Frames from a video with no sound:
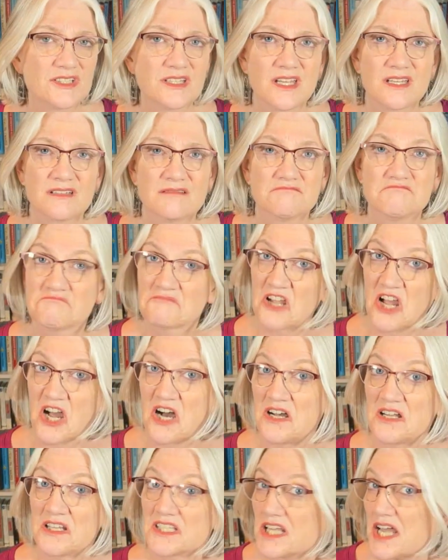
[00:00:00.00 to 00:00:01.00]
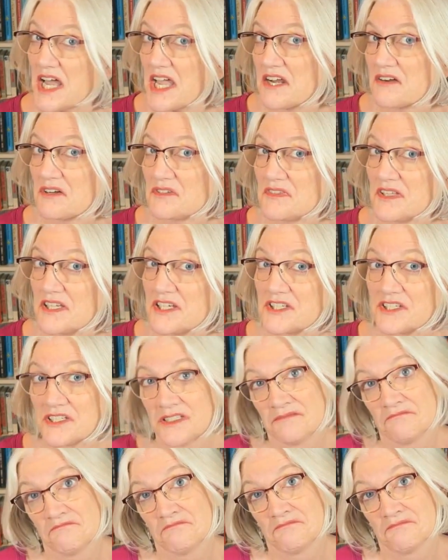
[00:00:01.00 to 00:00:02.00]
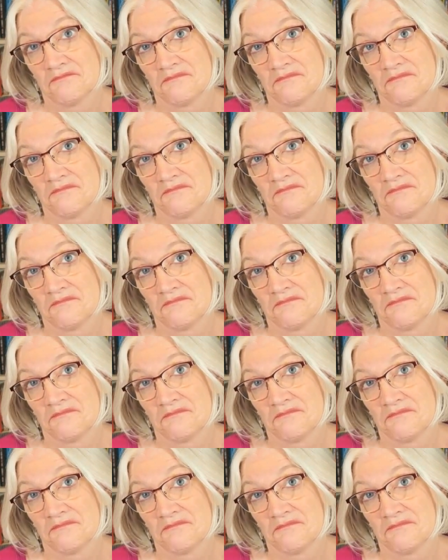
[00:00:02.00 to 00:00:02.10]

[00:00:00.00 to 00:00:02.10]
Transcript: can cause higher inflation.